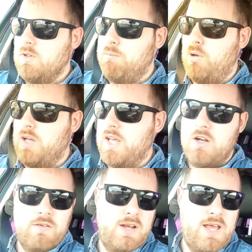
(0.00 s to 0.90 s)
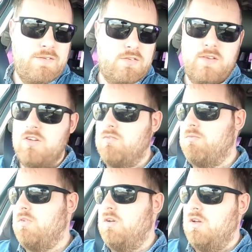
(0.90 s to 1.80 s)
Pulling in on the left and then
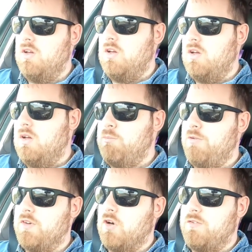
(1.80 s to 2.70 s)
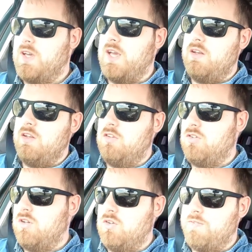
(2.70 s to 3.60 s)
moving off again
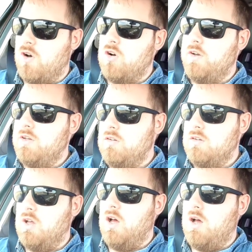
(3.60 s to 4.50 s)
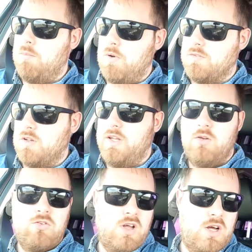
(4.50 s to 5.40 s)
is fine. I've done hill
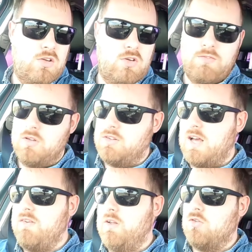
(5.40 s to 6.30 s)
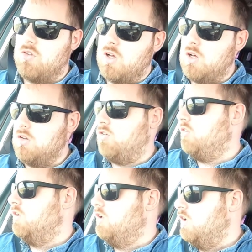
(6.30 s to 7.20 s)
starts. I've done downhill starts.
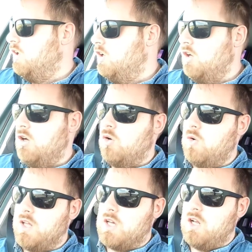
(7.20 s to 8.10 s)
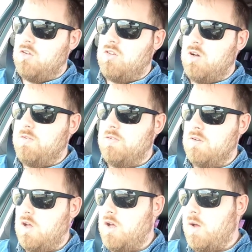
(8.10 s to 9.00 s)
All that kind of stuff.
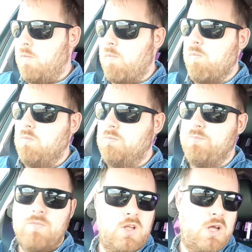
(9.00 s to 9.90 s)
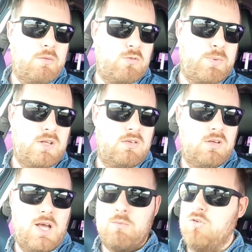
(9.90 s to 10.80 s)
You know, it's been
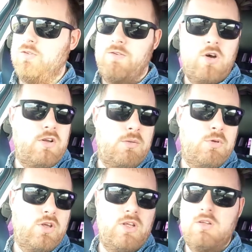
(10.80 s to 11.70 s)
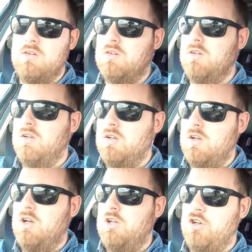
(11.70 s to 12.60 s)
absolutely fine. I'm looking
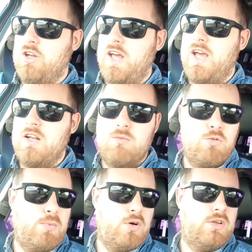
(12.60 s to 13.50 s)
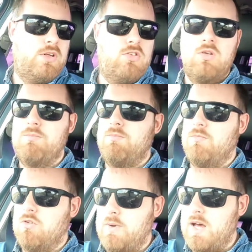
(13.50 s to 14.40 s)
ahead. I'm spotting some
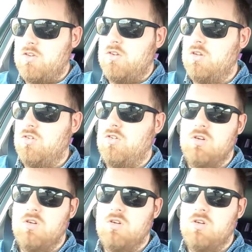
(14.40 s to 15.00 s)
hazards.